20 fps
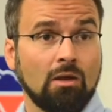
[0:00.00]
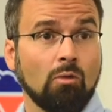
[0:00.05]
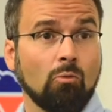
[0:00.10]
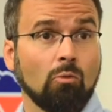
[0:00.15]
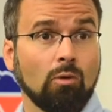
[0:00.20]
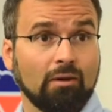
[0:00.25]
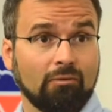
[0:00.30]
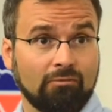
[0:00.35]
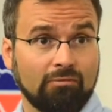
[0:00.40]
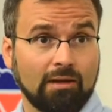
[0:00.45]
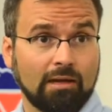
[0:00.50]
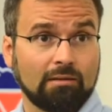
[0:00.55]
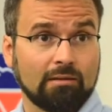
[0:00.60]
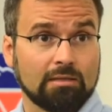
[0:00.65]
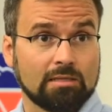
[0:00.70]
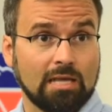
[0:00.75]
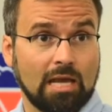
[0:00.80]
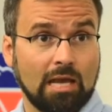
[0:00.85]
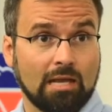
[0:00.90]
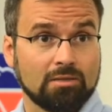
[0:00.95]
what effect
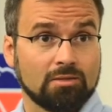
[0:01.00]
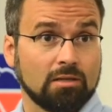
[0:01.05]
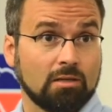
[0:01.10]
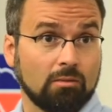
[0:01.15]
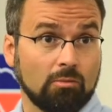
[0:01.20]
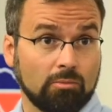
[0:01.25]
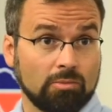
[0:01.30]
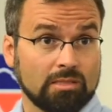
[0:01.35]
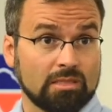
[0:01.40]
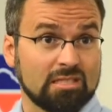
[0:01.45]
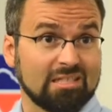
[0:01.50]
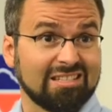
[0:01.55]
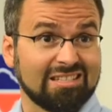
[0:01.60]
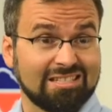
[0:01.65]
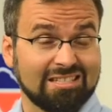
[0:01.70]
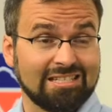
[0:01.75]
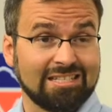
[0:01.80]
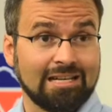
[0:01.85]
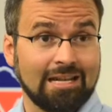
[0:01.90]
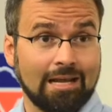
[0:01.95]
this has on our businesses
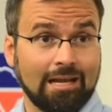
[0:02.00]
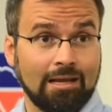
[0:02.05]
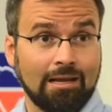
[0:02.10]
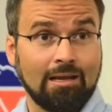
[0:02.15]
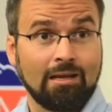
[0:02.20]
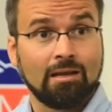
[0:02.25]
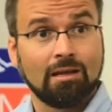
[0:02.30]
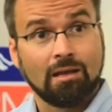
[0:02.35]
today